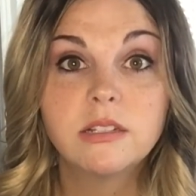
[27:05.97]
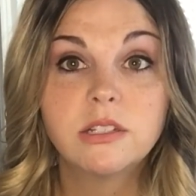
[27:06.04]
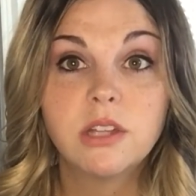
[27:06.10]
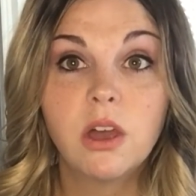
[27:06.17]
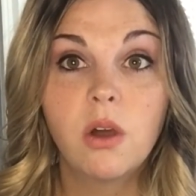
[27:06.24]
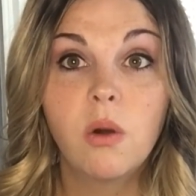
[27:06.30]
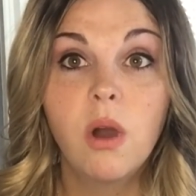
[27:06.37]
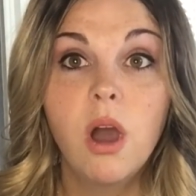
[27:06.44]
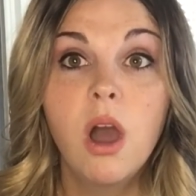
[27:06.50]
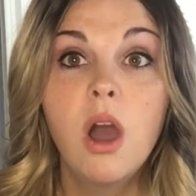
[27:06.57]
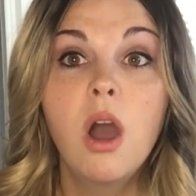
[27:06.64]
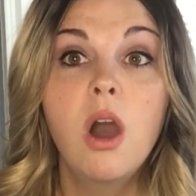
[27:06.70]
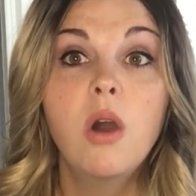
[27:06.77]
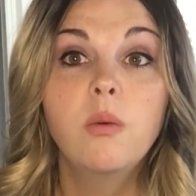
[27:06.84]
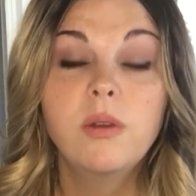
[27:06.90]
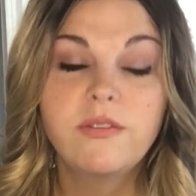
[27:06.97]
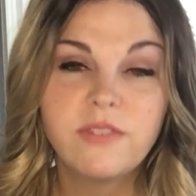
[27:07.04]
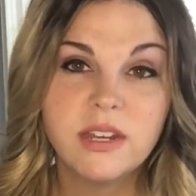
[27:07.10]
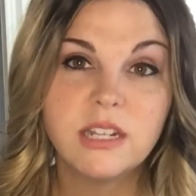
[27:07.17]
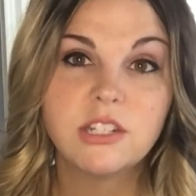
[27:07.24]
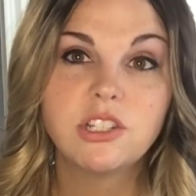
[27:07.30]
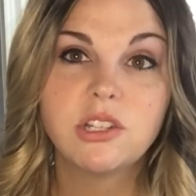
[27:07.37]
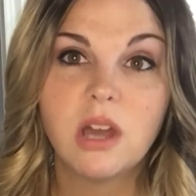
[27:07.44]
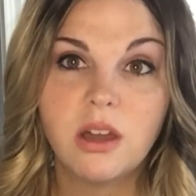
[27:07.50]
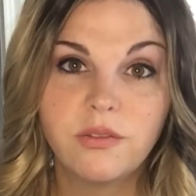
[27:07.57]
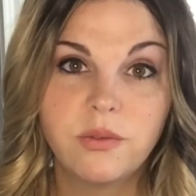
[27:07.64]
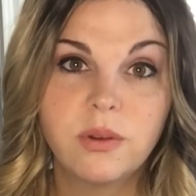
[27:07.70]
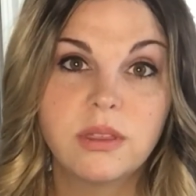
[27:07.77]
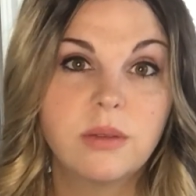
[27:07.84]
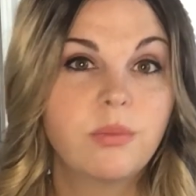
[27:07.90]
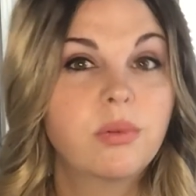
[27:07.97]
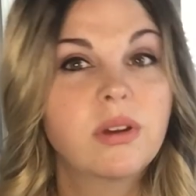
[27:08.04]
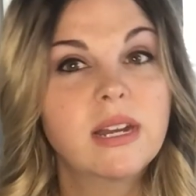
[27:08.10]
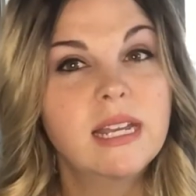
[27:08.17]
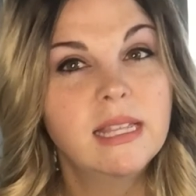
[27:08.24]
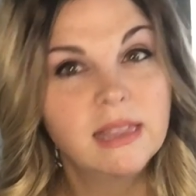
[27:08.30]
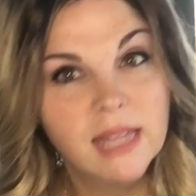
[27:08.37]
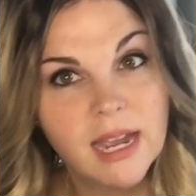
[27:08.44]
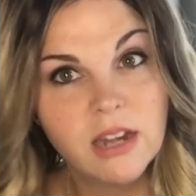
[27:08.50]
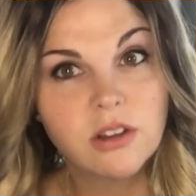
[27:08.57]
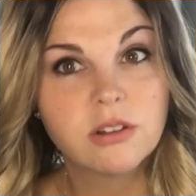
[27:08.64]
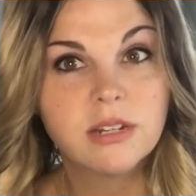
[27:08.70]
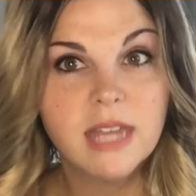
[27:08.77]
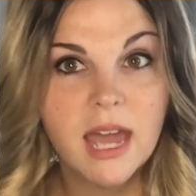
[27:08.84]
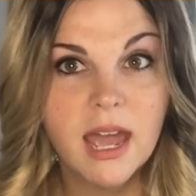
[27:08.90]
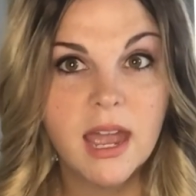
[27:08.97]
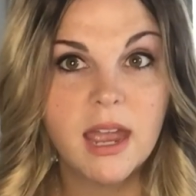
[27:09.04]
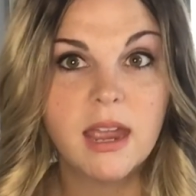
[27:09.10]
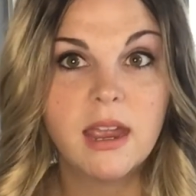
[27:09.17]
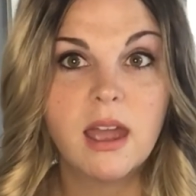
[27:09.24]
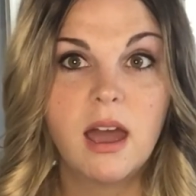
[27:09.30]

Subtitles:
So we finished off with a pretty lighter day.